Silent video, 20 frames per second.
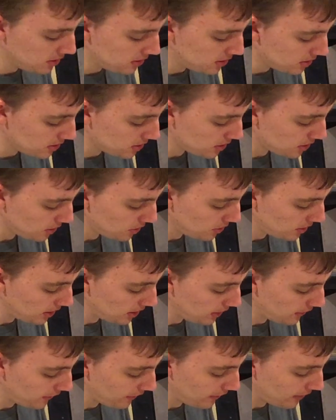So
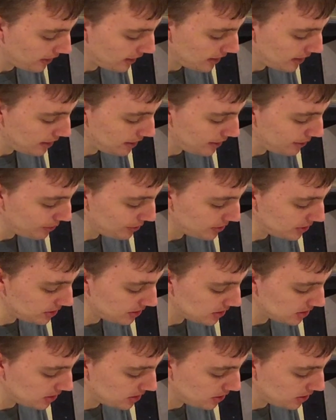if I
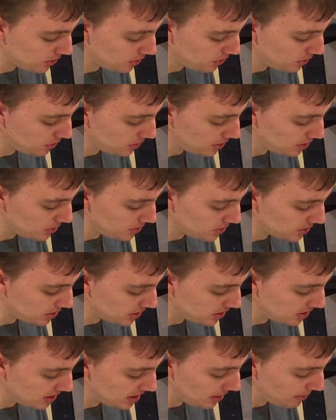was to use the
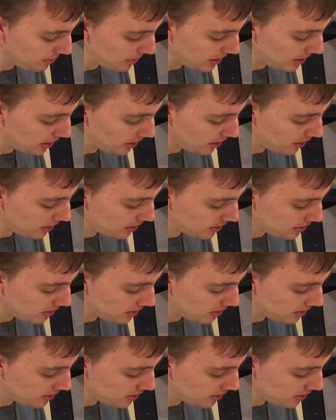tip here,